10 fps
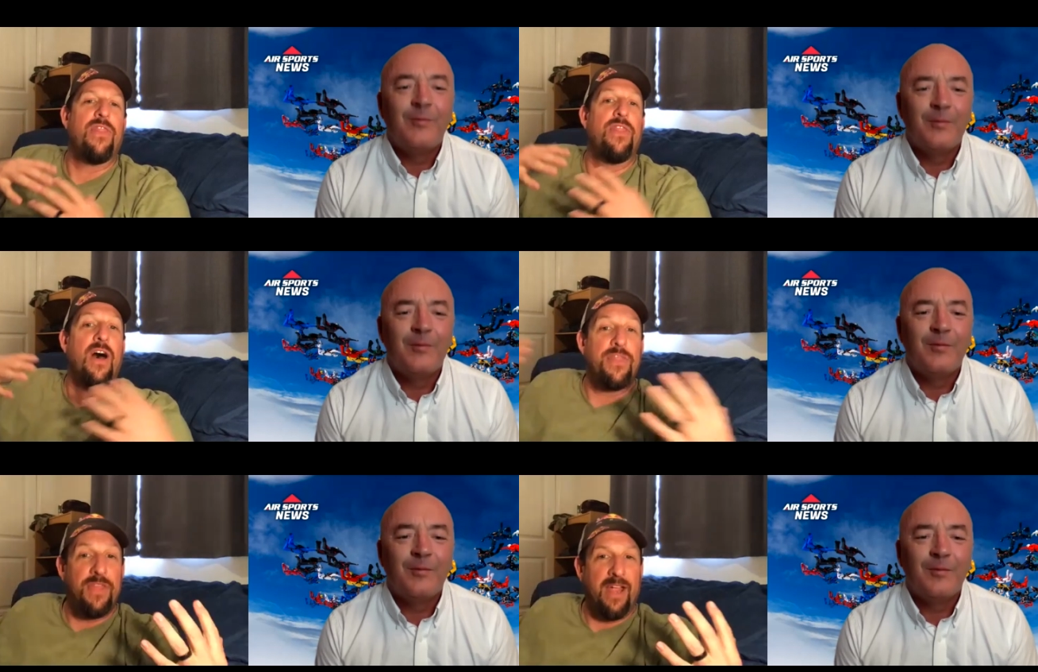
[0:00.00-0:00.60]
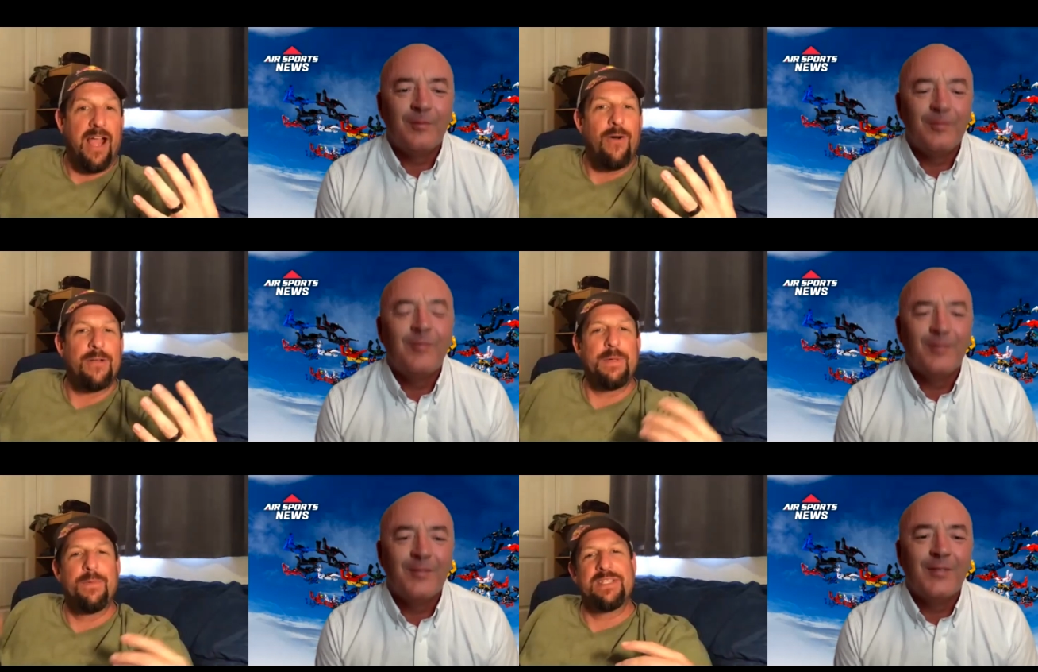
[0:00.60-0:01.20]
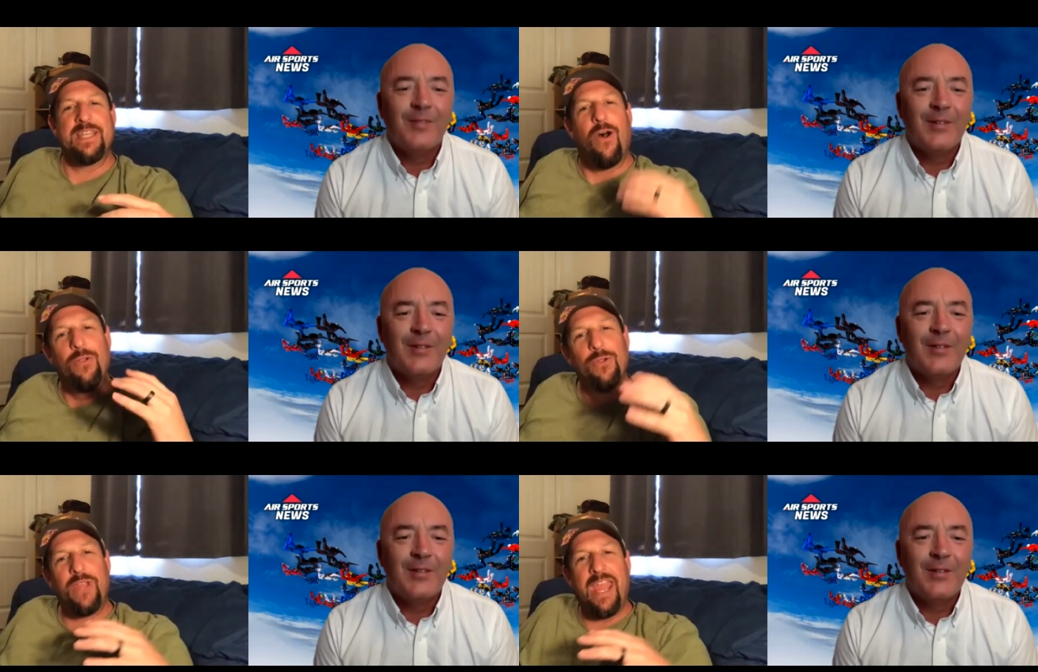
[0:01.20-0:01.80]
Speaker 1: the thing. I want people to say, oh,
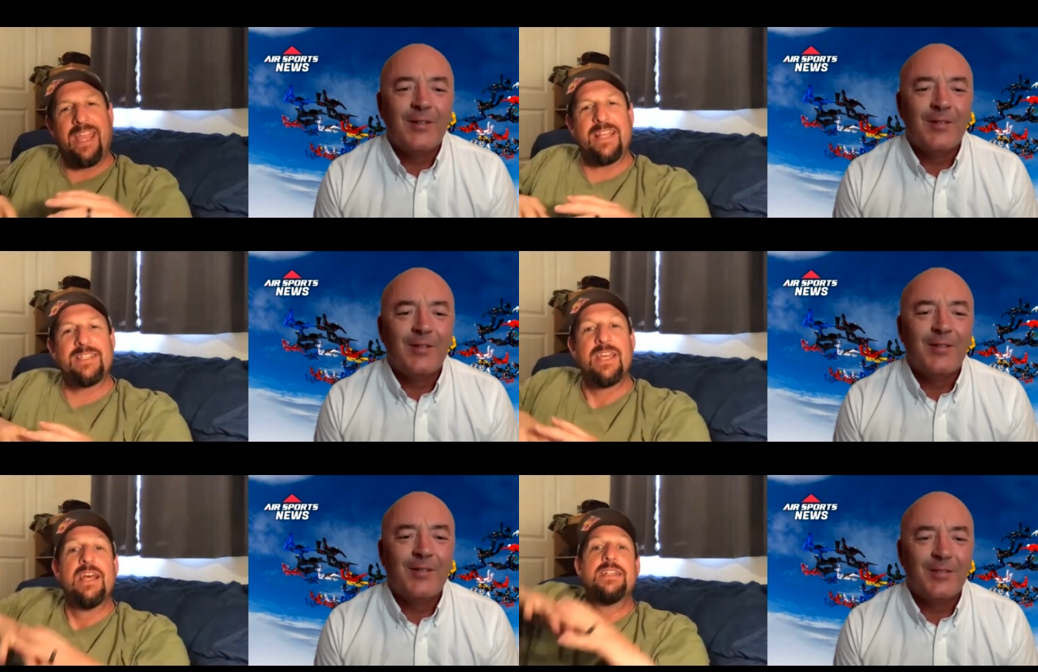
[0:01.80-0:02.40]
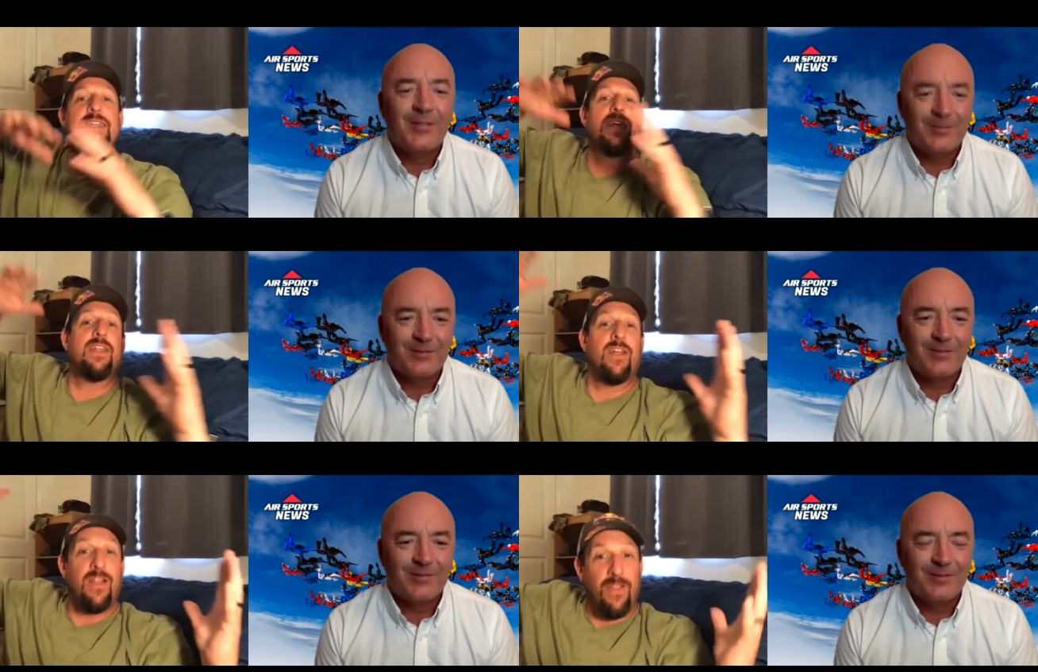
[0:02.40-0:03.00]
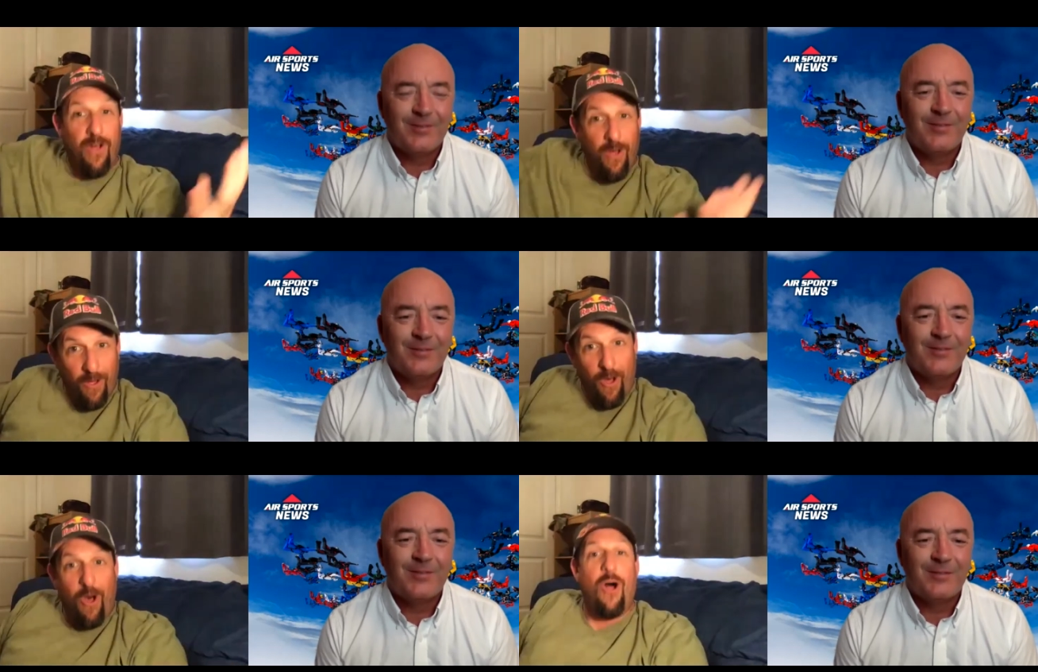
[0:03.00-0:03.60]
Luke Aikins did
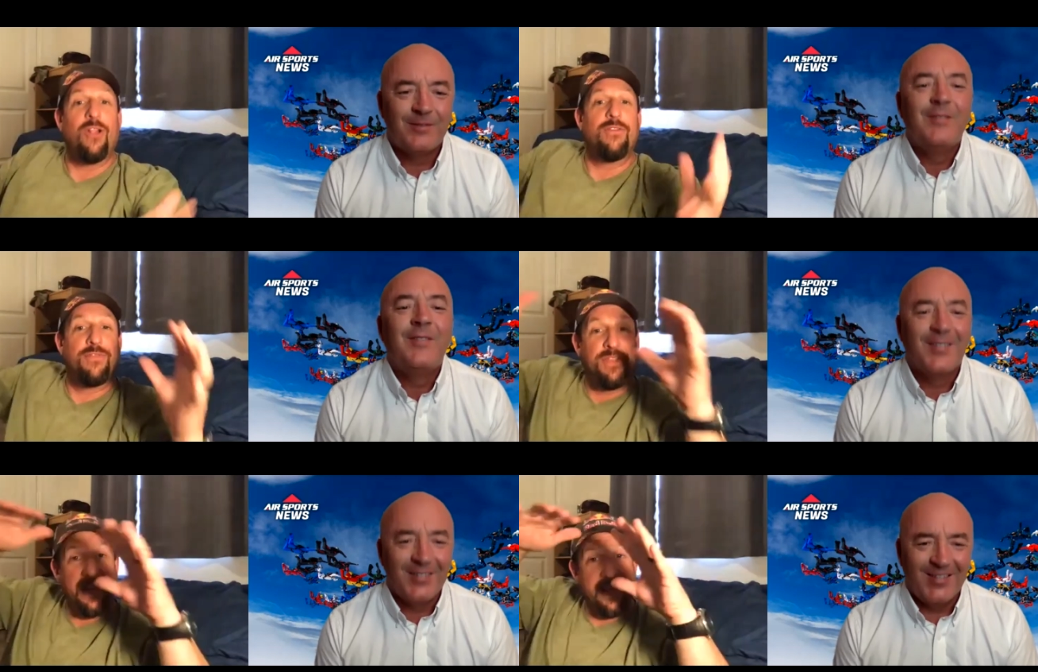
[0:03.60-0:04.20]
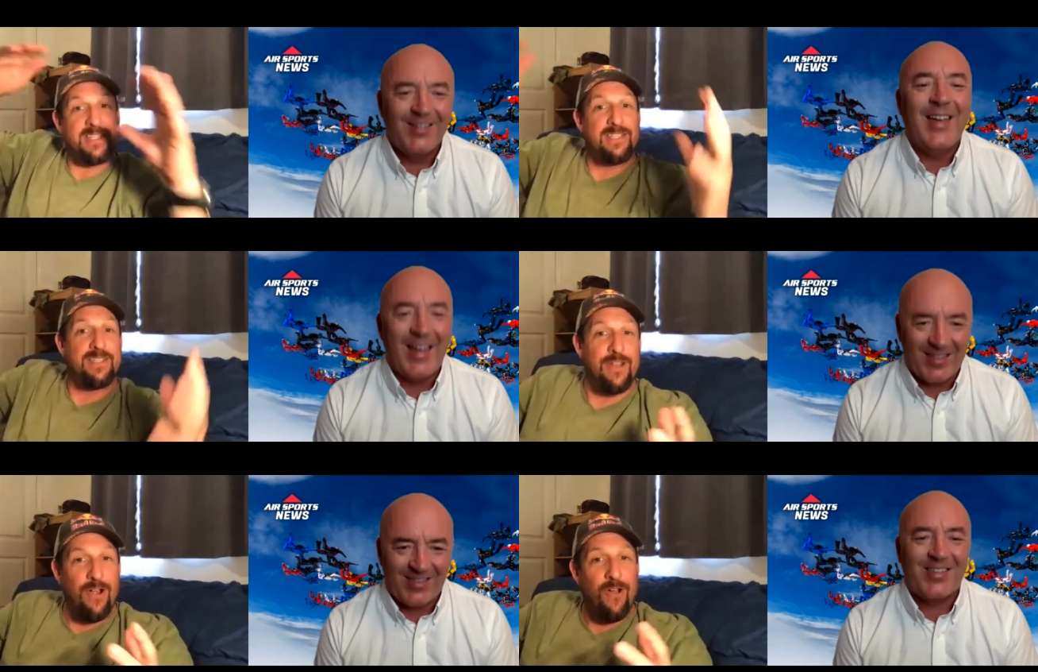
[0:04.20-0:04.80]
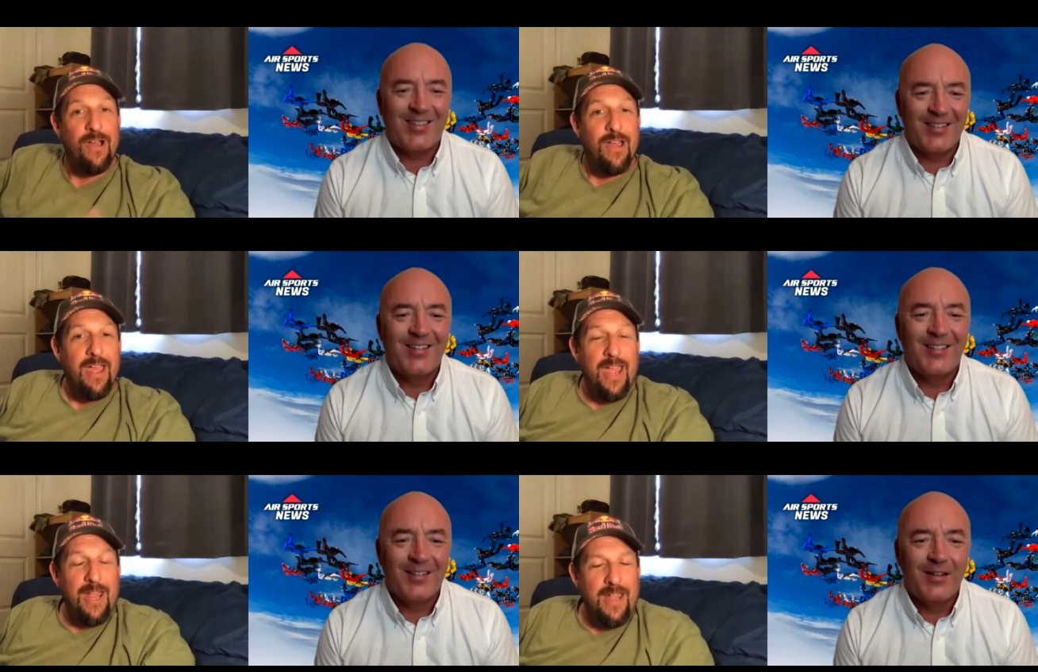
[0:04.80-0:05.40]
all of this, yes. you know?
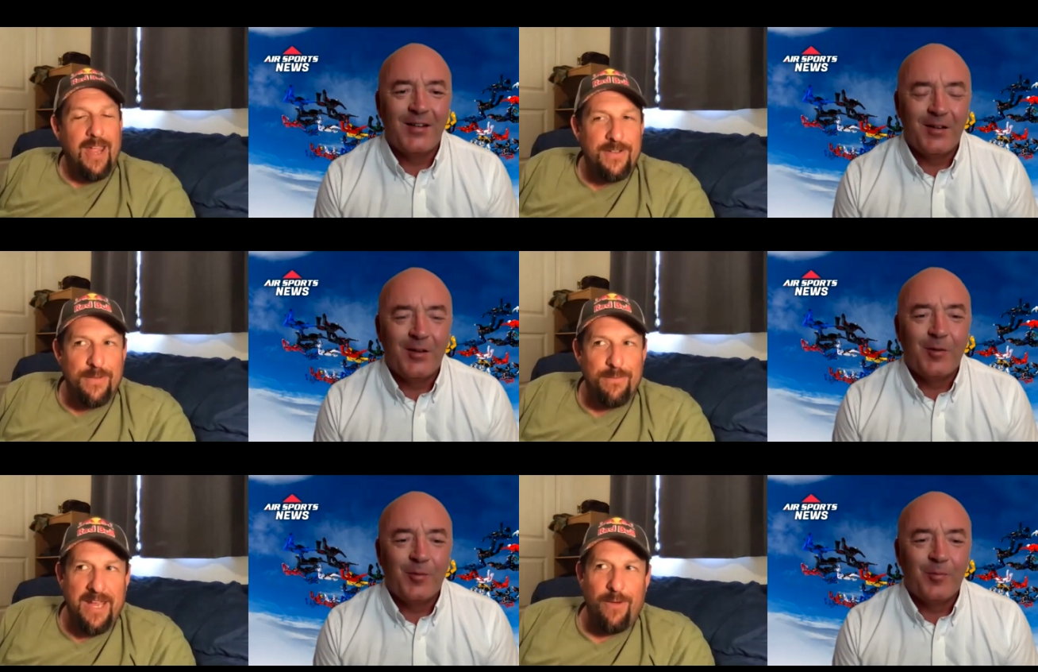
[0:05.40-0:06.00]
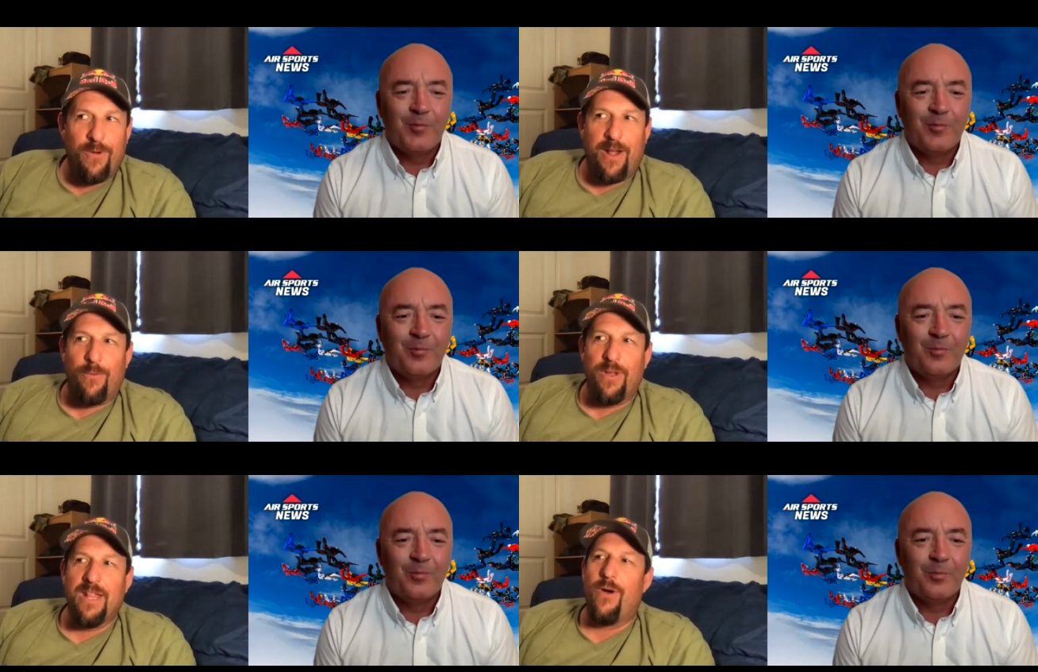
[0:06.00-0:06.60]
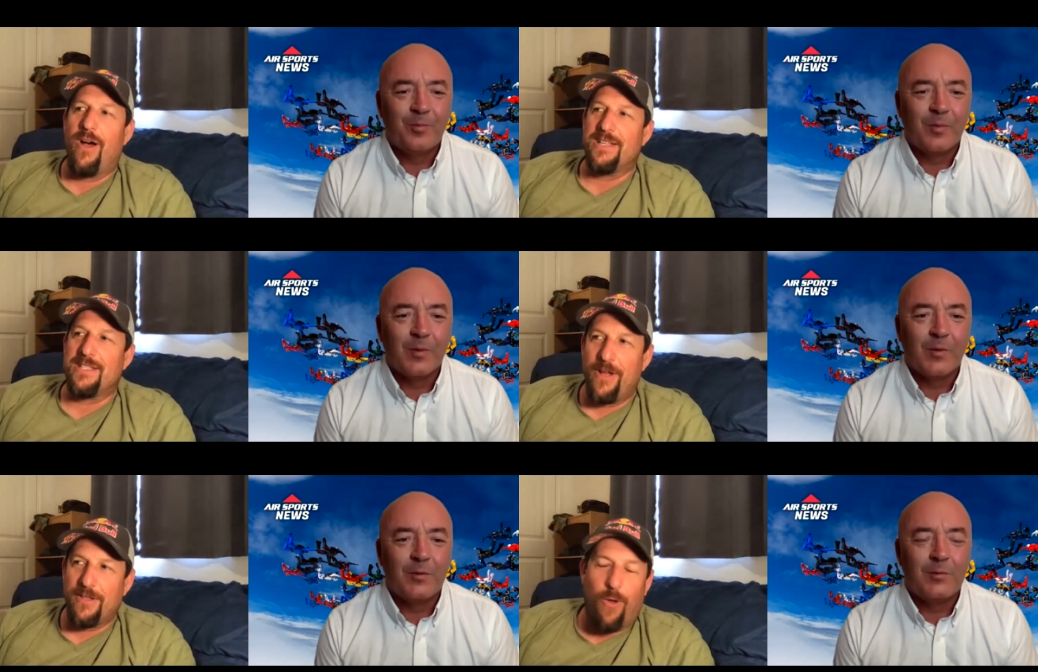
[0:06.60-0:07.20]
And and to me, what I really want is I
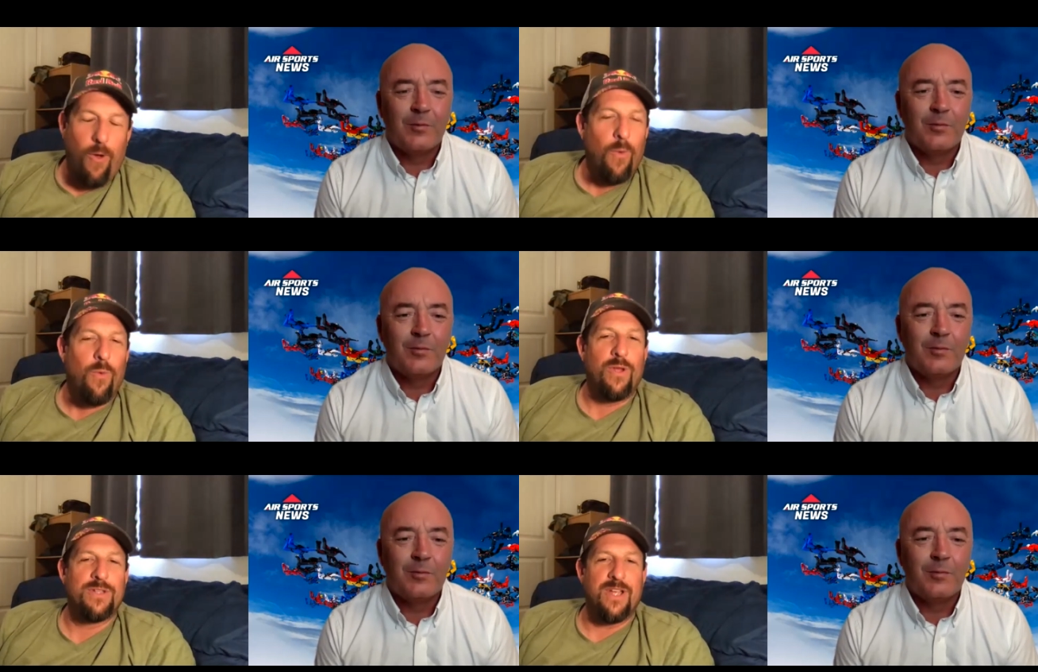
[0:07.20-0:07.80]
want the whole world to